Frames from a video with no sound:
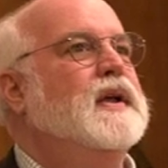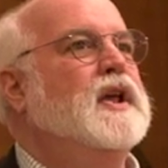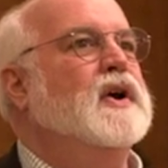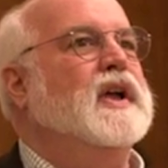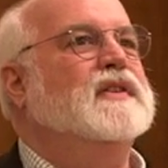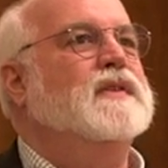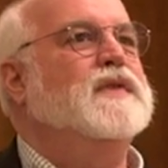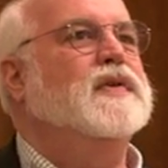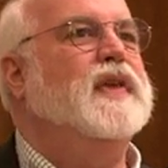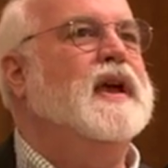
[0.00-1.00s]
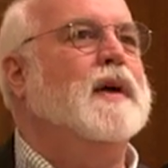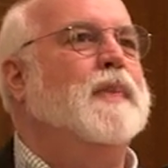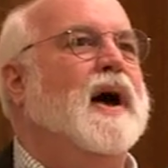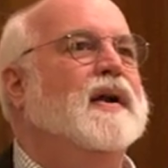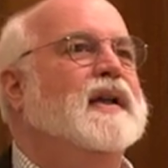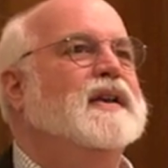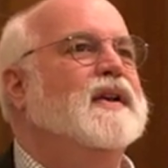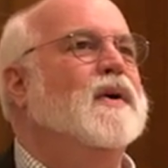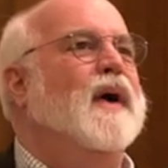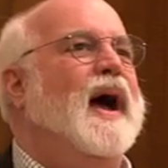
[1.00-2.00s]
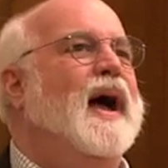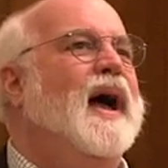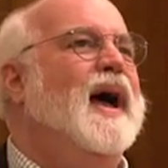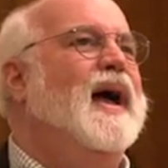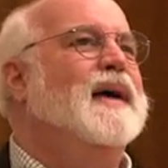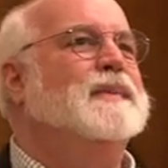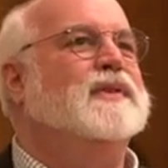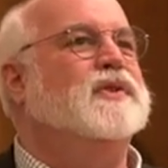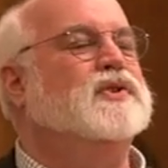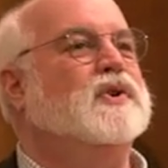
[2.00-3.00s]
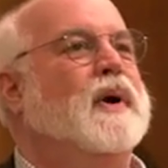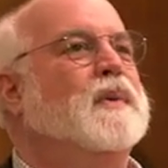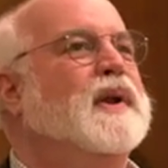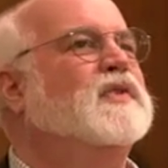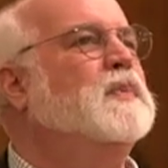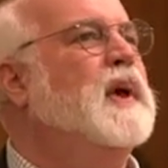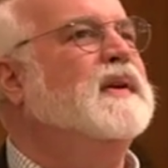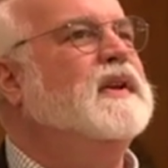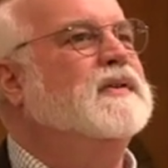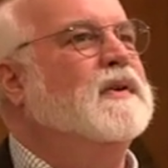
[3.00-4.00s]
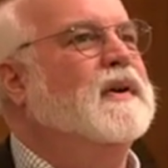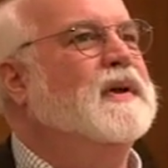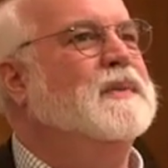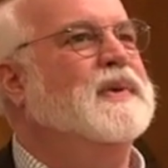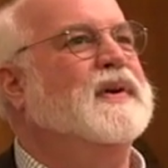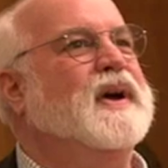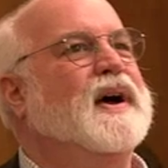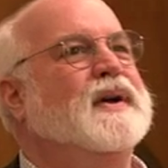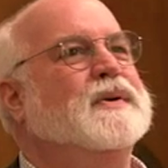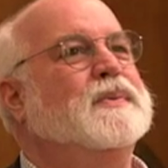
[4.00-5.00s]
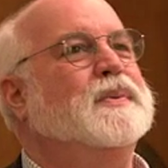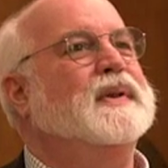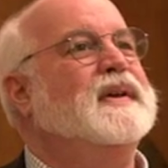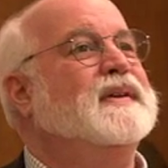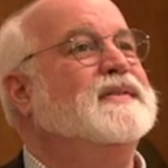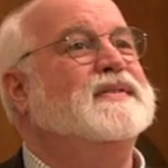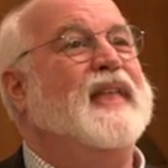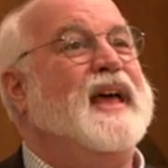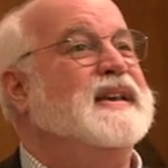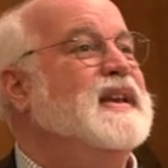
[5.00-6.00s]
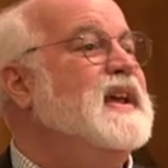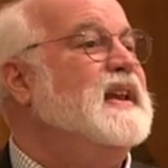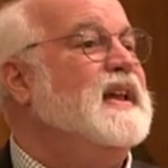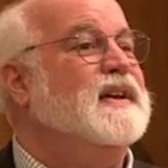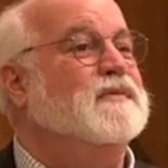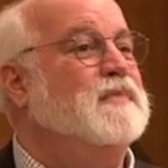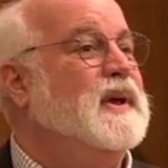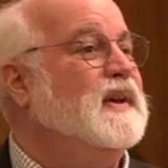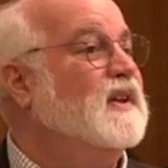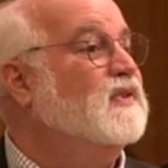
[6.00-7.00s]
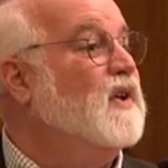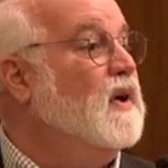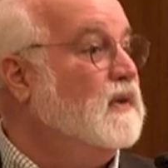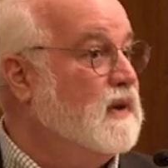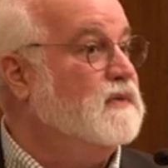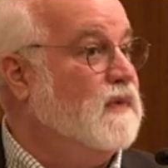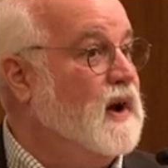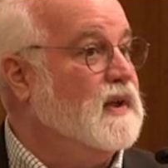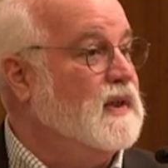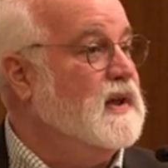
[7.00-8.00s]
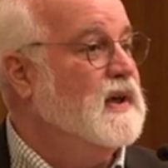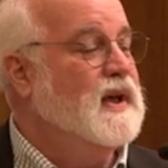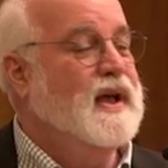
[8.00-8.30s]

Because if you think about it, I'm not so sure I want to spend eternity with a God who really is that needy of being exalted, frankly.